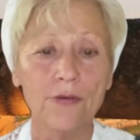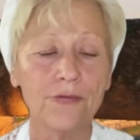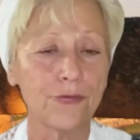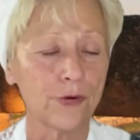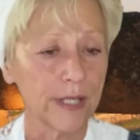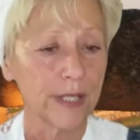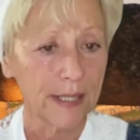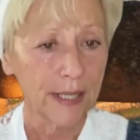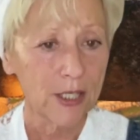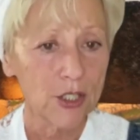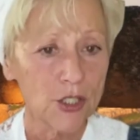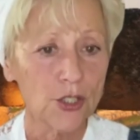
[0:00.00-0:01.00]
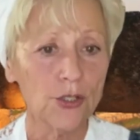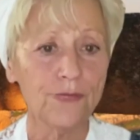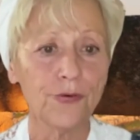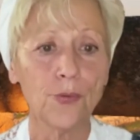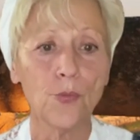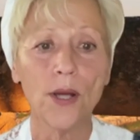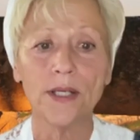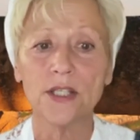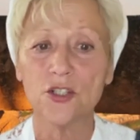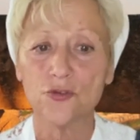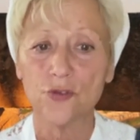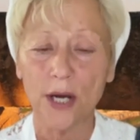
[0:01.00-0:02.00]
fornication, from what is
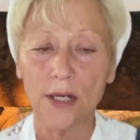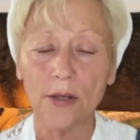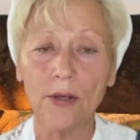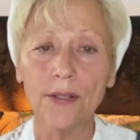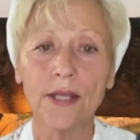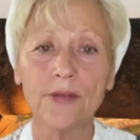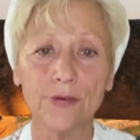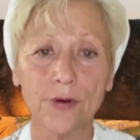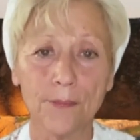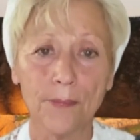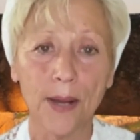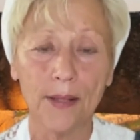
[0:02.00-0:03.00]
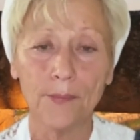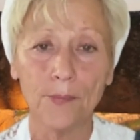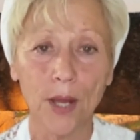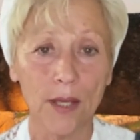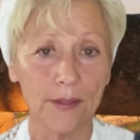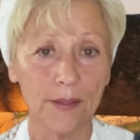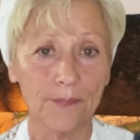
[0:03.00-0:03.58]
strangled, and from bad blood.